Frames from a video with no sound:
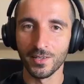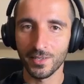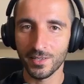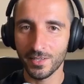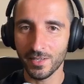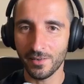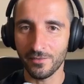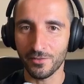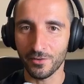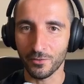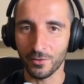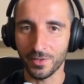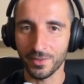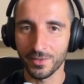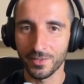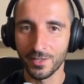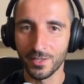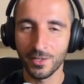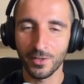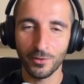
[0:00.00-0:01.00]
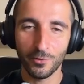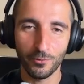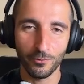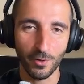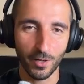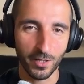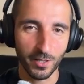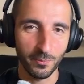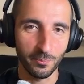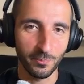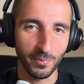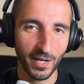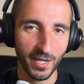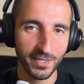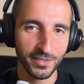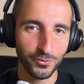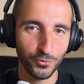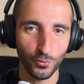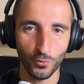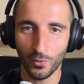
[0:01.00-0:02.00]
Hey everyone, welcome
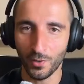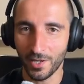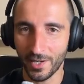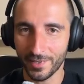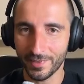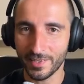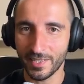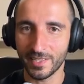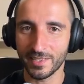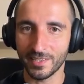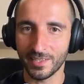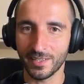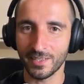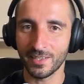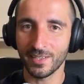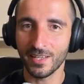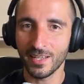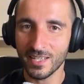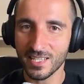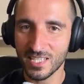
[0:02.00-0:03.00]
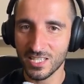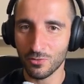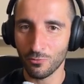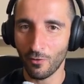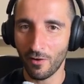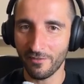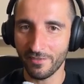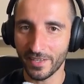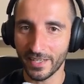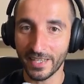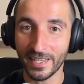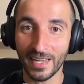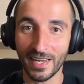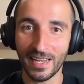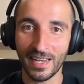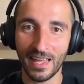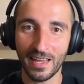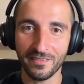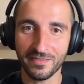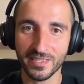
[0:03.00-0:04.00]
back to another Slavic
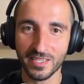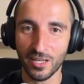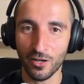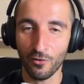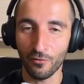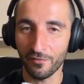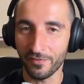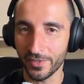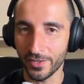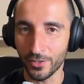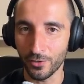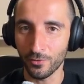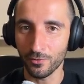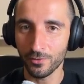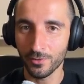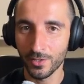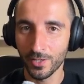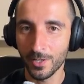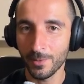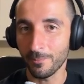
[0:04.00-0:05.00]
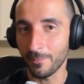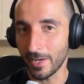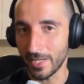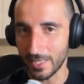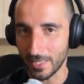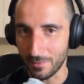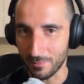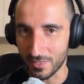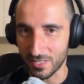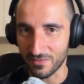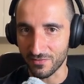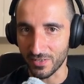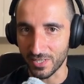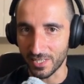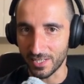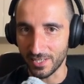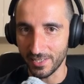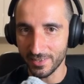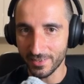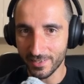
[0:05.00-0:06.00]
lifestyle video. My name is
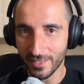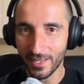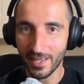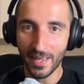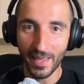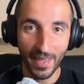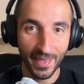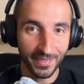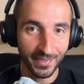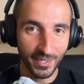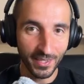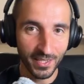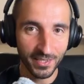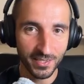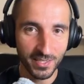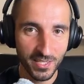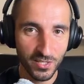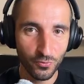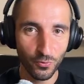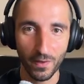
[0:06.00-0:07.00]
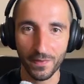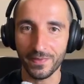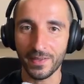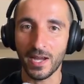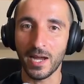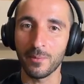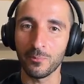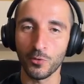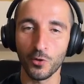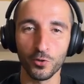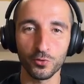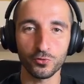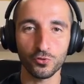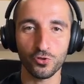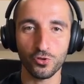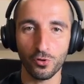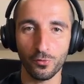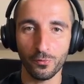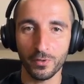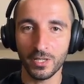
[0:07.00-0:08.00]
Venelin and in this one I'm going to
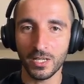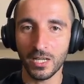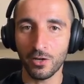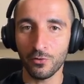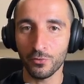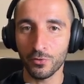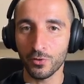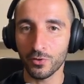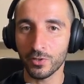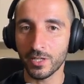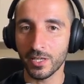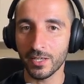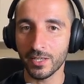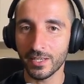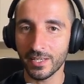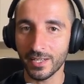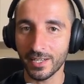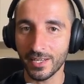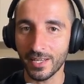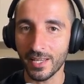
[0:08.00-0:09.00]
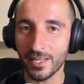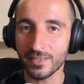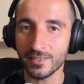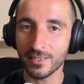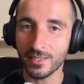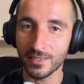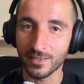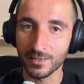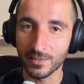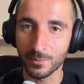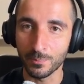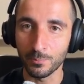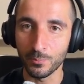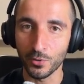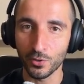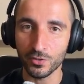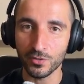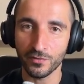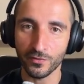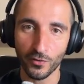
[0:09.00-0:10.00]
show you how you can create the
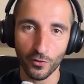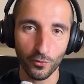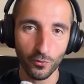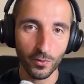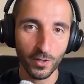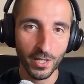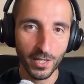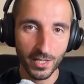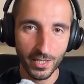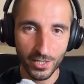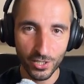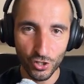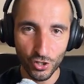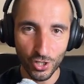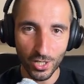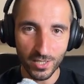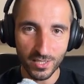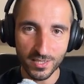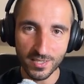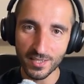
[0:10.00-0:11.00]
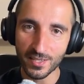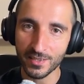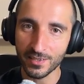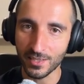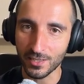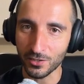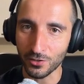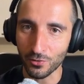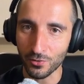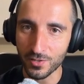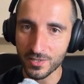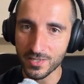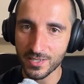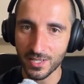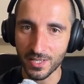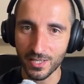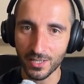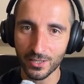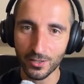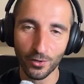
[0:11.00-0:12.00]
beautiful charts that you're
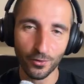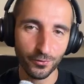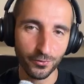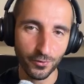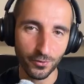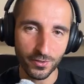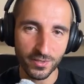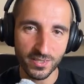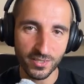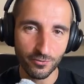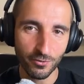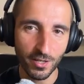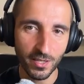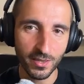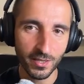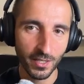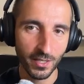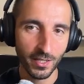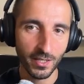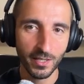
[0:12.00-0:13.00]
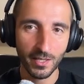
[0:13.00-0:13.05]
seeing on your screen